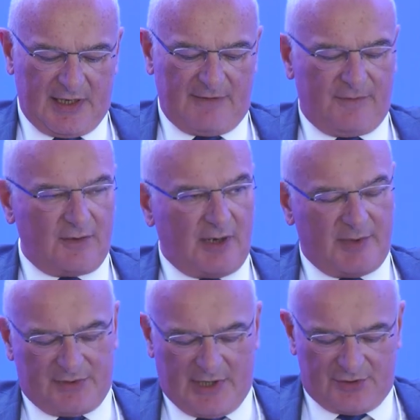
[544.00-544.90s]
Therefore,
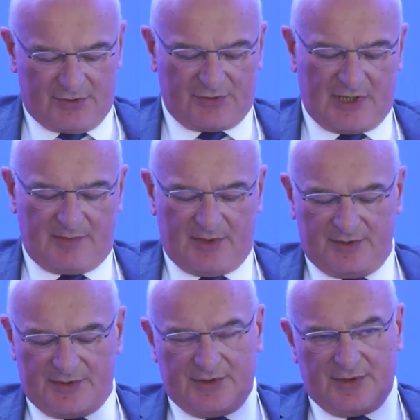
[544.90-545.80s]
arbitration
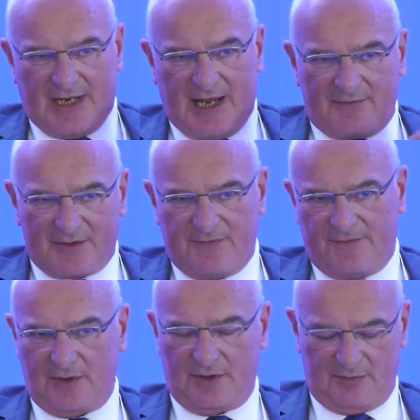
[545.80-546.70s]
tribunals do not have to
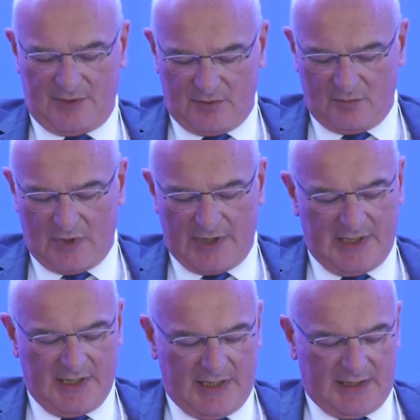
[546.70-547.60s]
follow Rome
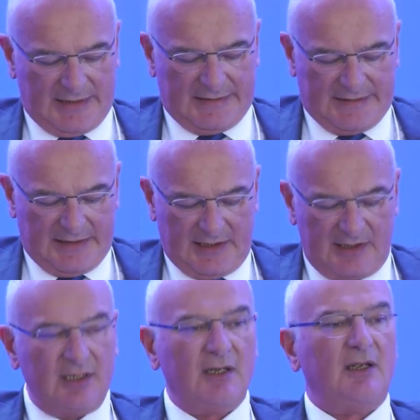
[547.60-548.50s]
1.
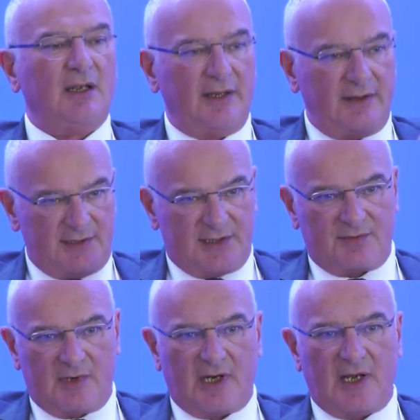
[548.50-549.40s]
Indeed, and this
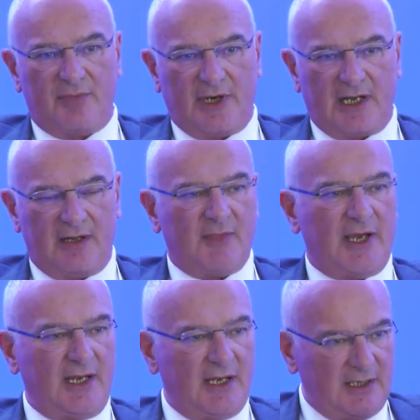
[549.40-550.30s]
is where I bring in
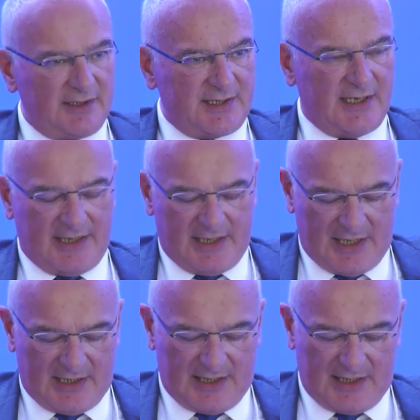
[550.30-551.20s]
my
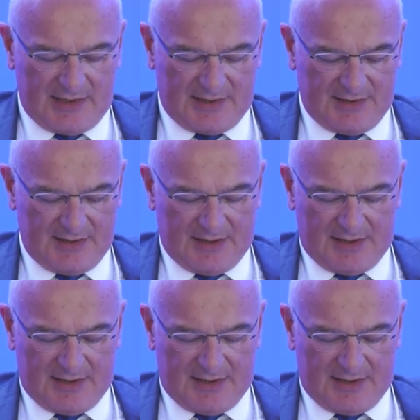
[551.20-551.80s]
LCIA case,